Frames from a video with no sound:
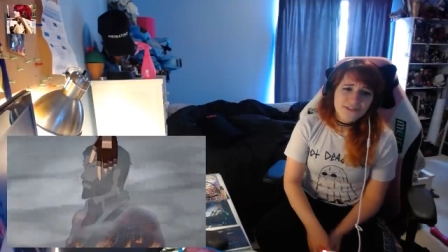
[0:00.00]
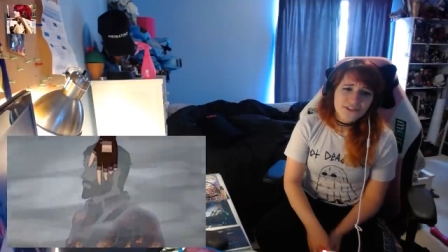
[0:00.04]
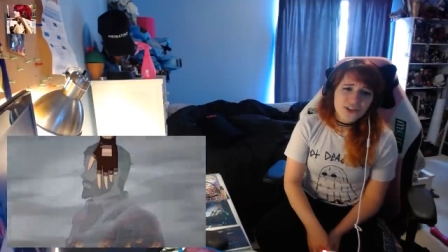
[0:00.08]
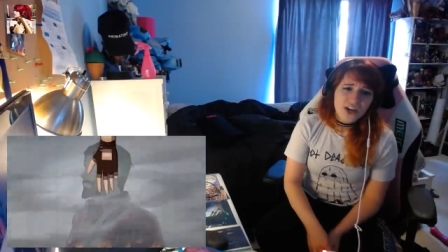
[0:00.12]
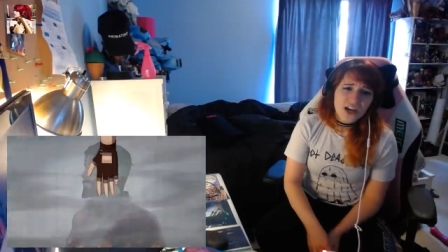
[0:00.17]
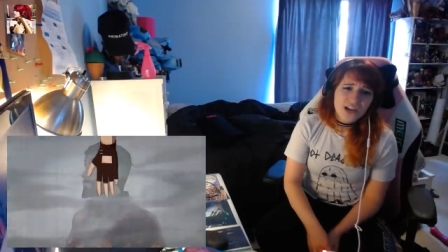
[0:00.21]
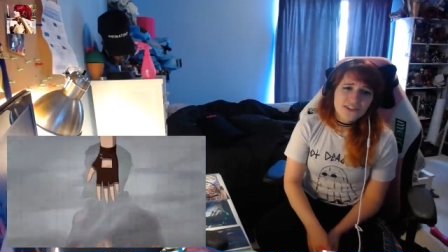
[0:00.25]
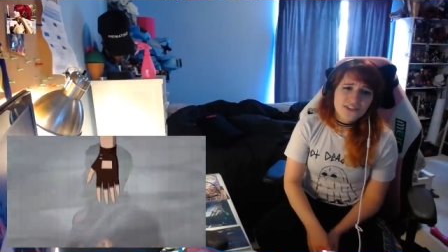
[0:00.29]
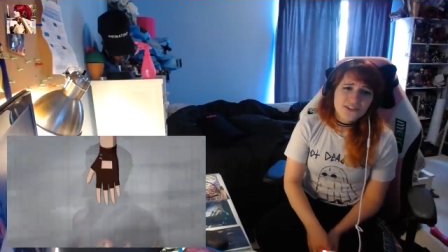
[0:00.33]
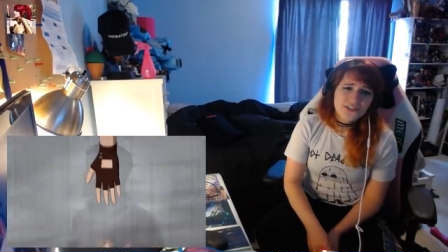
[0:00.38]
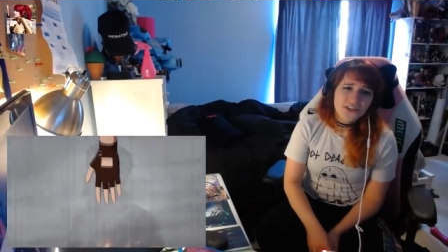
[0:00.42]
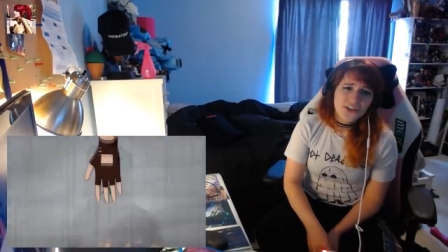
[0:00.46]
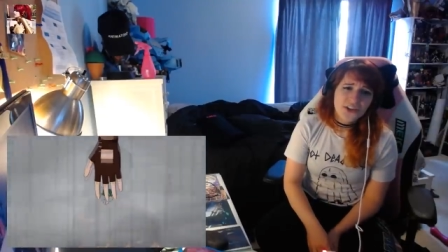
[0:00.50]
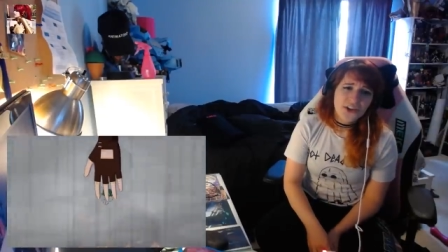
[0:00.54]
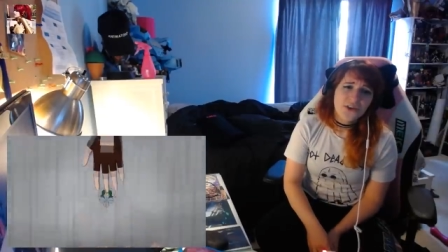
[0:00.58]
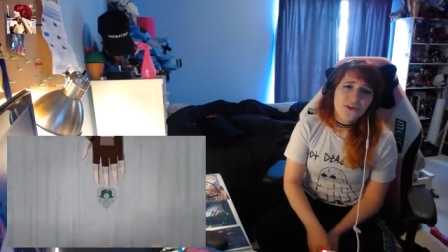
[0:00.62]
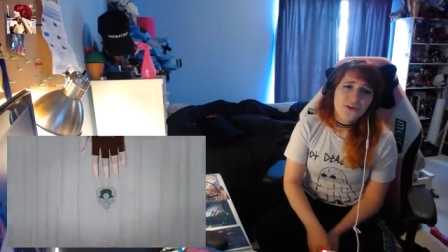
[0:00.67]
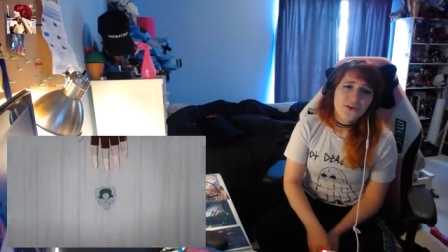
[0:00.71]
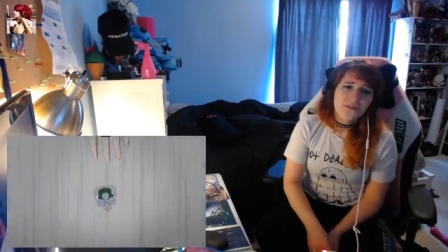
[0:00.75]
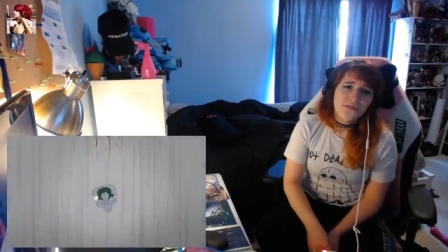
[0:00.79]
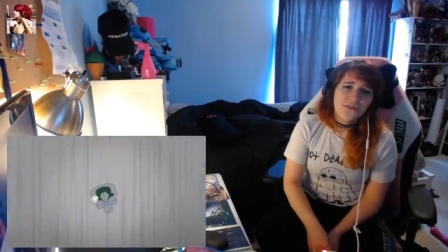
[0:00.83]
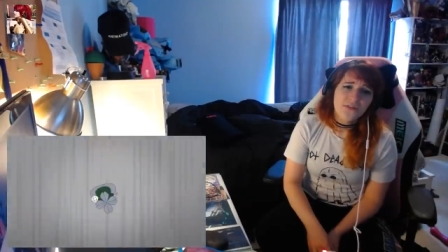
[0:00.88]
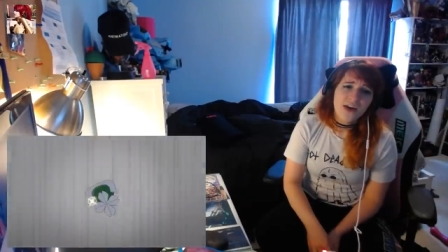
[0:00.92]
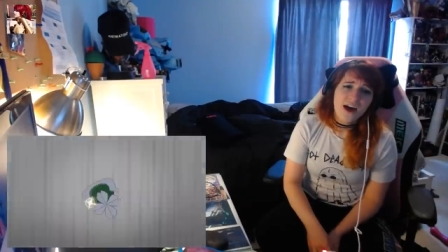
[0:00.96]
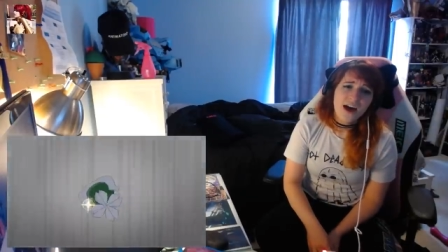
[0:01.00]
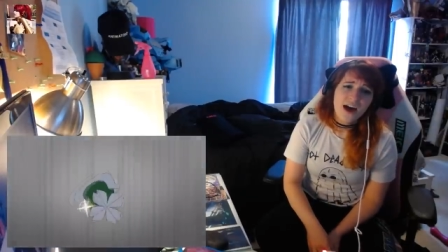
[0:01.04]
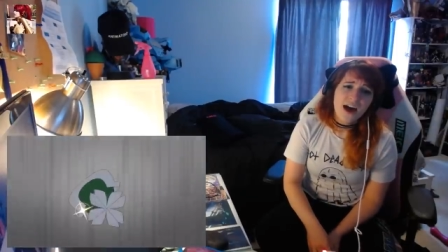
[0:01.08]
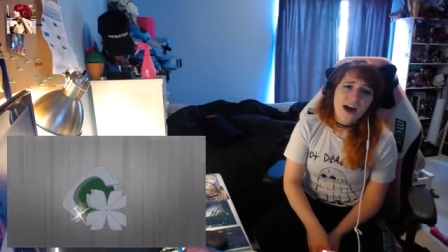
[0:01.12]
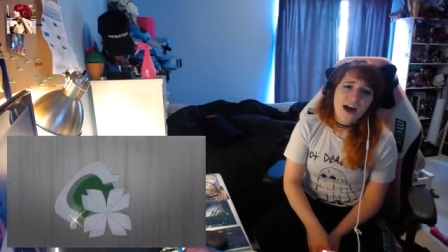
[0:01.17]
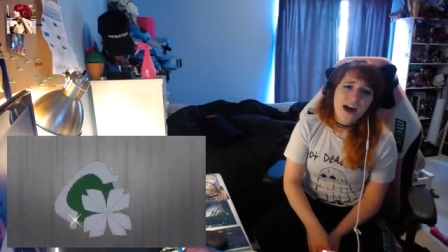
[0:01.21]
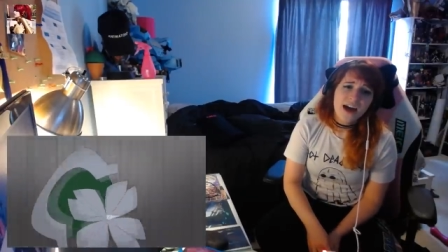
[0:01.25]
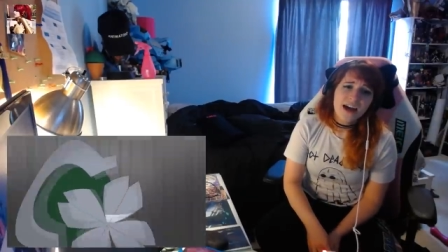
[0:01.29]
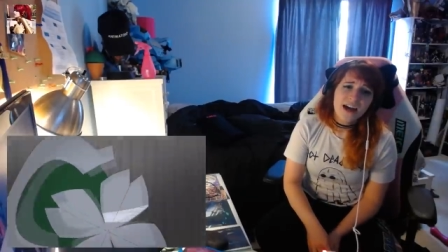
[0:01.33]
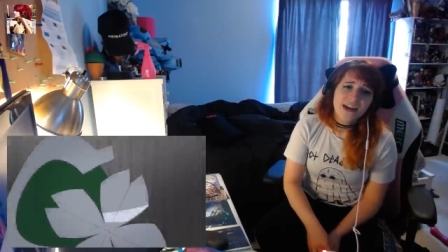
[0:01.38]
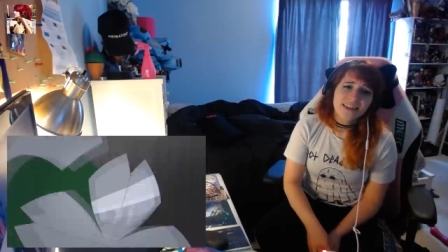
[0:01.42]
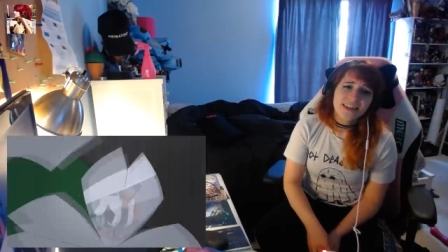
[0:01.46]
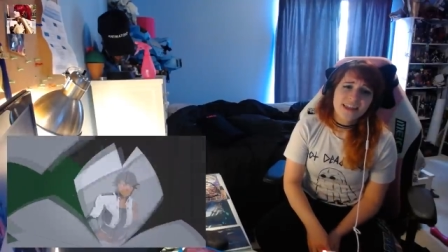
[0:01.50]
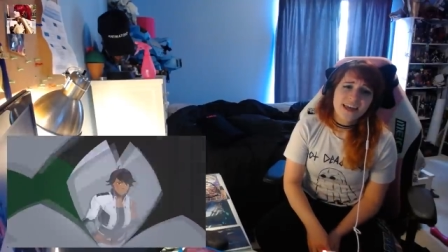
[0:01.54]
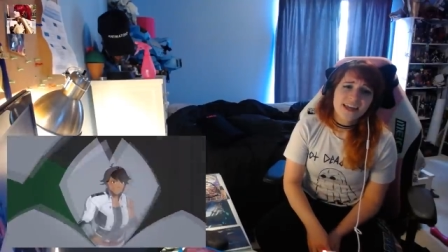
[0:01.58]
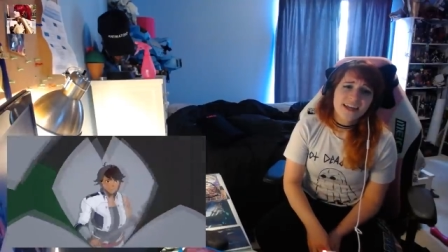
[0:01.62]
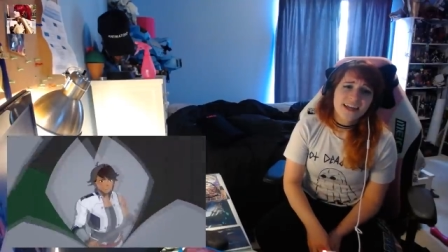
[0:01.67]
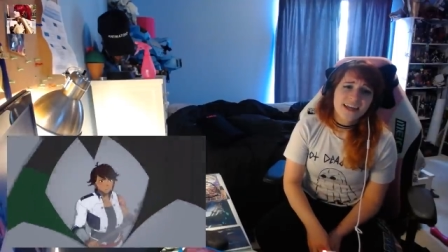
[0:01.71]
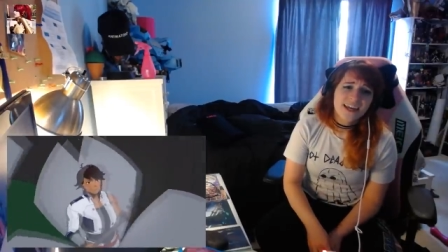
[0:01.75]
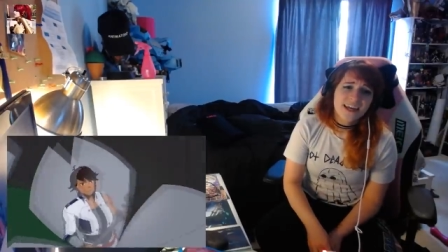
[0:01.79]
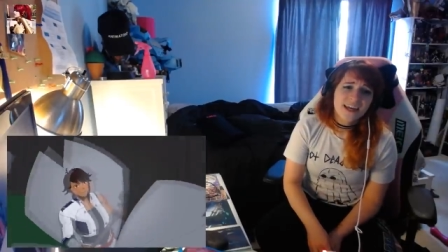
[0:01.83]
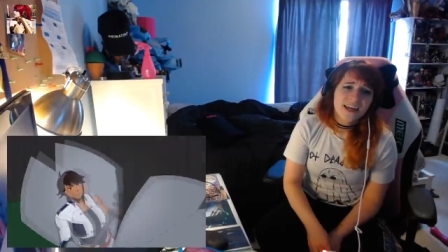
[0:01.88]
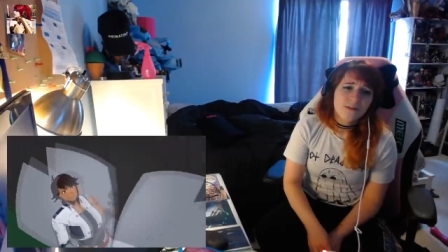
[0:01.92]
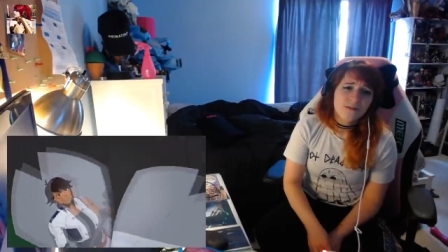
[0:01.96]
just to find that
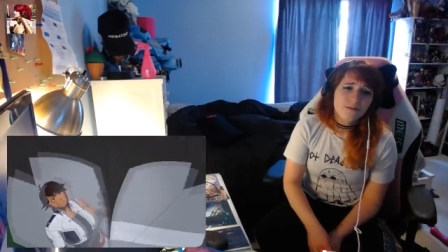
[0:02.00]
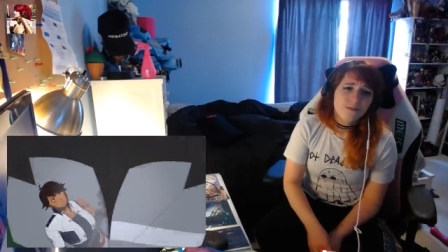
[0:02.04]
it